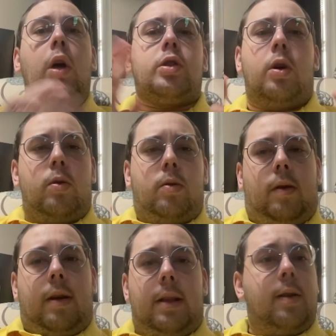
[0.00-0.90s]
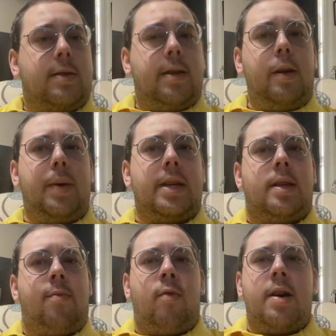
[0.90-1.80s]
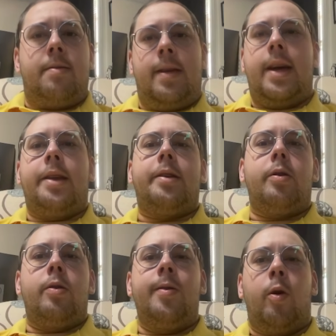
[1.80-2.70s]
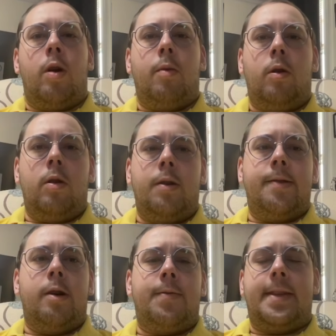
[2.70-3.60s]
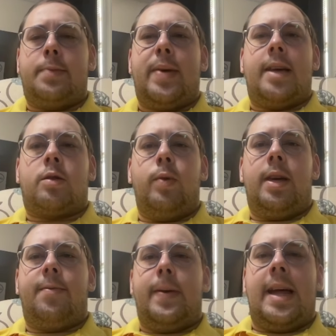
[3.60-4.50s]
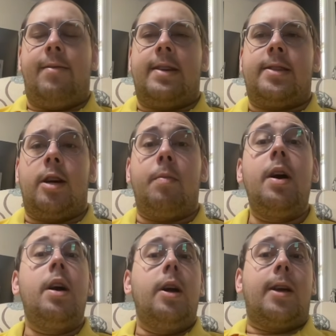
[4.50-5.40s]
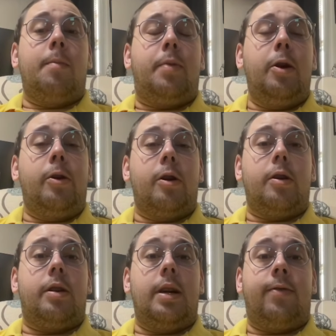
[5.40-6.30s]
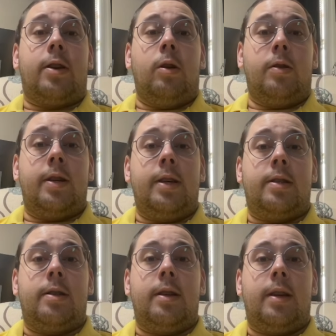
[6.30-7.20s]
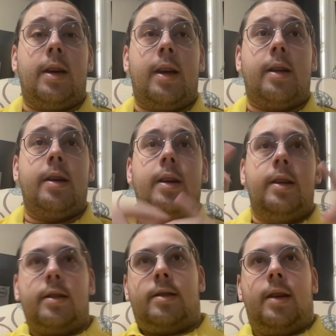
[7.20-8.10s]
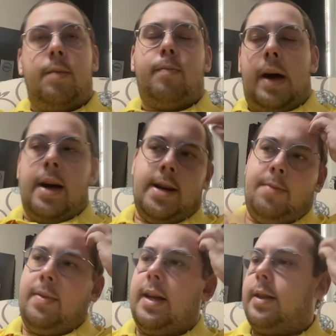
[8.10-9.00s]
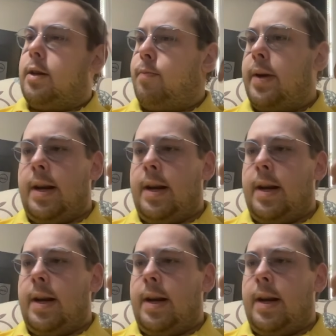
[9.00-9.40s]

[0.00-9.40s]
So, looks a little bit different than normal. Over this past week, I've been having some computer difficulties, so you can kind of see it behind me a little bit.